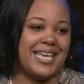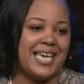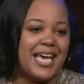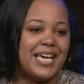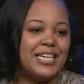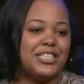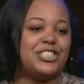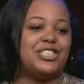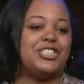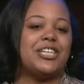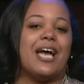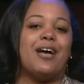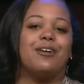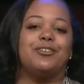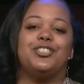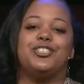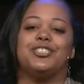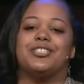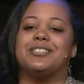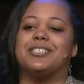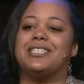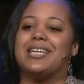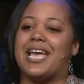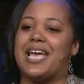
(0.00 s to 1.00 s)
shout
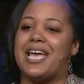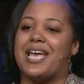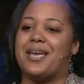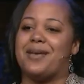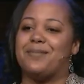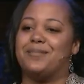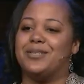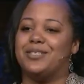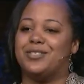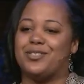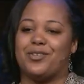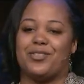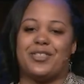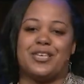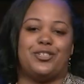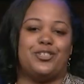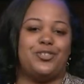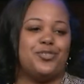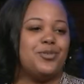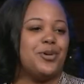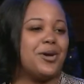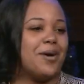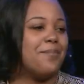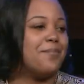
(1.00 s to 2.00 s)
your name so that you
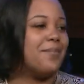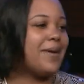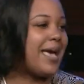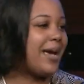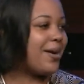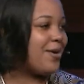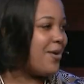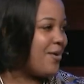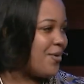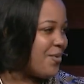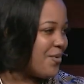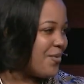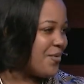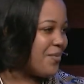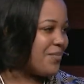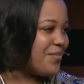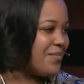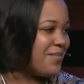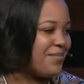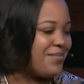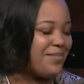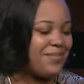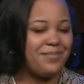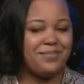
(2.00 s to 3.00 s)
come back home
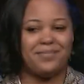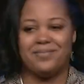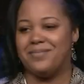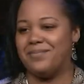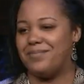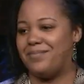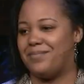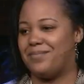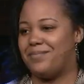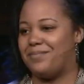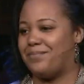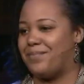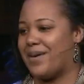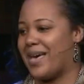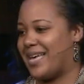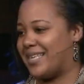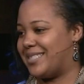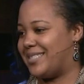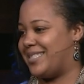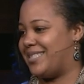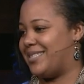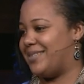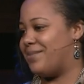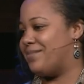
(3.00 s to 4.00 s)
past
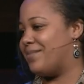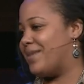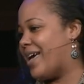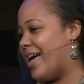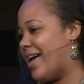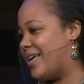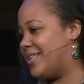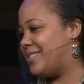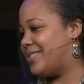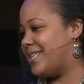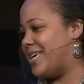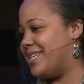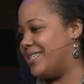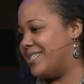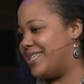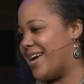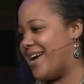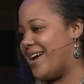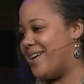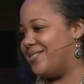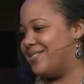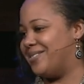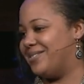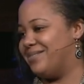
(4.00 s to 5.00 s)
sundown.